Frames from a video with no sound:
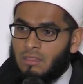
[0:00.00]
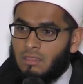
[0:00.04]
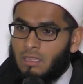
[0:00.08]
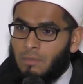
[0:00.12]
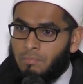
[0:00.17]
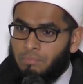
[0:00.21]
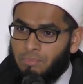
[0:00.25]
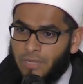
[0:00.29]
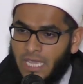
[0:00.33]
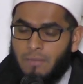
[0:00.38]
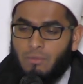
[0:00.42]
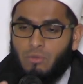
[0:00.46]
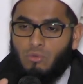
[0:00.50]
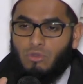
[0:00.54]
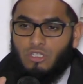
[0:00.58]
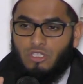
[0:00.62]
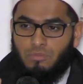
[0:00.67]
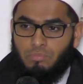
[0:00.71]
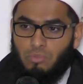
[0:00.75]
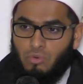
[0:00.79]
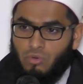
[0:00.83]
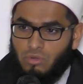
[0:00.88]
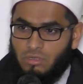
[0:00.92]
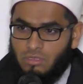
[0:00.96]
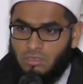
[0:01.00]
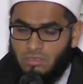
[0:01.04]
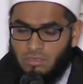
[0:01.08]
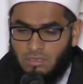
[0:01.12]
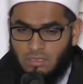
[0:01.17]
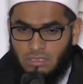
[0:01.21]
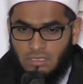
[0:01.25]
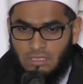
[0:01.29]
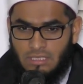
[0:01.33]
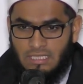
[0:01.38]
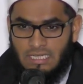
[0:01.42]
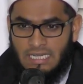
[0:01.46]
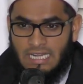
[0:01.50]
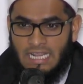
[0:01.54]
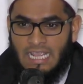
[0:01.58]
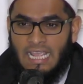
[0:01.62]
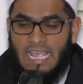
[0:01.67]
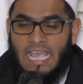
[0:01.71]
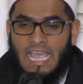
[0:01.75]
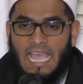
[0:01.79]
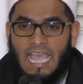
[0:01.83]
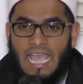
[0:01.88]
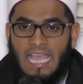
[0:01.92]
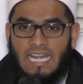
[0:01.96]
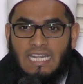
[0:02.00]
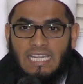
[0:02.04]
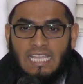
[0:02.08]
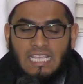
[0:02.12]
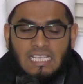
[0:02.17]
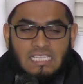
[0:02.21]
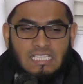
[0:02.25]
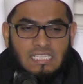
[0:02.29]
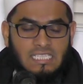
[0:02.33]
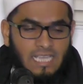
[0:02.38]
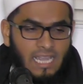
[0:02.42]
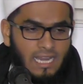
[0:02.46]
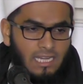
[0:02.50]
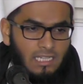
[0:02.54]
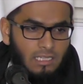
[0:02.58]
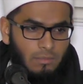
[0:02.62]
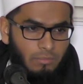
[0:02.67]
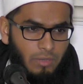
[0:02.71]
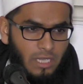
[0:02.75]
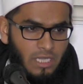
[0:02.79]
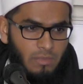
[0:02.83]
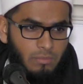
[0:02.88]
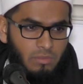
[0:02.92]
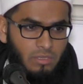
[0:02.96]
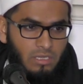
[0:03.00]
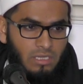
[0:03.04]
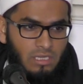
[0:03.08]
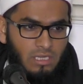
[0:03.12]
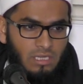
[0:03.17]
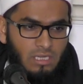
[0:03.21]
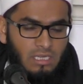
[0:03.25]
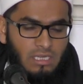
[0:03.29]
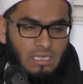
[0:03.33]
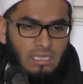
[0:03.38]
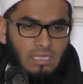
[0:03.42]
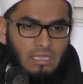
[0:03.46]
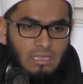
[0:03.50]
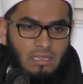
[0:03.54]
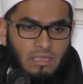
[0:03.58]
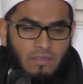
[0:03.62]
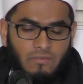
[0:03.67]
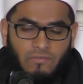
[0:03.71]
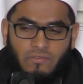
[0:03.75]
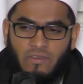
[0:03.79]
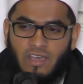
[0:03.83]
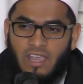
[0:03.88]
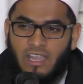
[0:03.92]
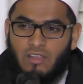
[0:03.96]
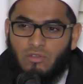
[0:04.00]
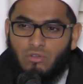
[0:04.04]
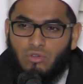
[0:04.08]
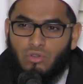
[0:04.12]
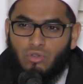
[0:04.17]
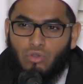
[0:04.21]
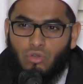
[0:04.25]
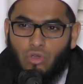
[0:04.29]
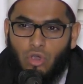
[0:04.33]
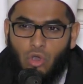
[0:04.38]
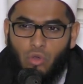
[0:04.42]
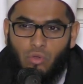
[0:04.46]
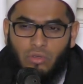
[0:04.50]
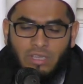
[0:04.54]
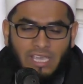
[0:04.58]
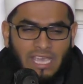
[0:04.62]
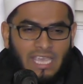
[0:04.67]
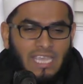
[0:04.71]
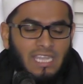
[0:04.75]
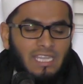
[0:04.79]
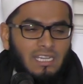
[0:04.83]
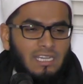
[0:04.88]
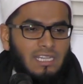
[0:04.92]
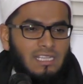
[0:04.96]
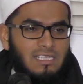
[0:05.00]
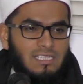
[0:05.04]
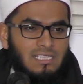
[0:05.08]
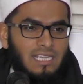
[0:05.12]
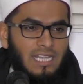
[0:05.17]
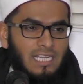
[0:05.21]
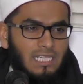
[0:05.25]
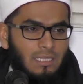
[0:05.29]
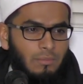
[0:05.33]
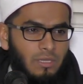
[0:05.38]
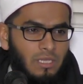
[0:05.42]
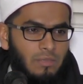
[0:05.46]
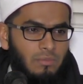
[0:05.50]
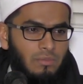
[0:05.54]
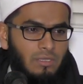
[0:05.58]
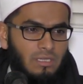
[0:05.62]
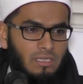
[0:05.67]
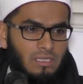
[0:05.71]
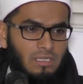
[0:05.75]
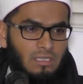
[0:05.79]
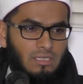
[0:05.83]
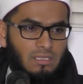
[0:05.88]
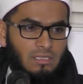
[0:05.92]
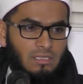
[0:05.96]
The baby was born, and inside the baby, they found cocaine inside the baby.